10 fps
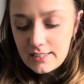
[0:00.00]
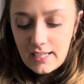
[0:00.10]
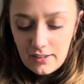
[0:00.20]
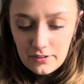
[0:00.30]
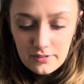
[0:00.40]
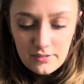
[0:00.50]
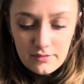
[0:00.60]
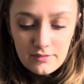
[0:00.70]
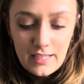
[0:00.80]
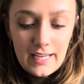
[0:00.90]
cells
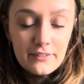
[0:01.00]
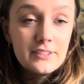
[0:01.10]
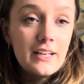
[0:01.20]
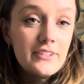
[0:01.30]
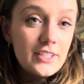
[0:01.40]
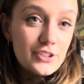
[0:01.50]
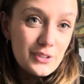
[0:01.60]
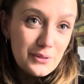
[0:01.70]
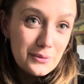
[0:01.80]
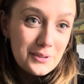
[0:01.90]
out of
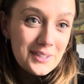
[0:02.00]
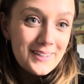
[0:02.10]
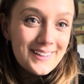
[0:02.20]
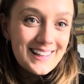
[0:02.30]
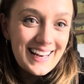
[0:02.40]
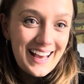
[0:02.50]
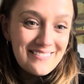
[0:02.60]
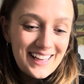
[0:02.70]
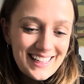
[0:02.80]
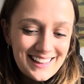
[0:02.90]
72 that have
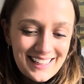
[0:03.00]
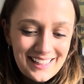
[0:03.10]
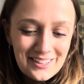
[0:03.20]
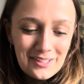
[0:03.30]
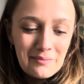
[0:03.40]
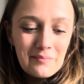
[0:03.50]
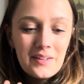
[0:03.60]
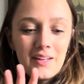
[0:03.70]
anything in them.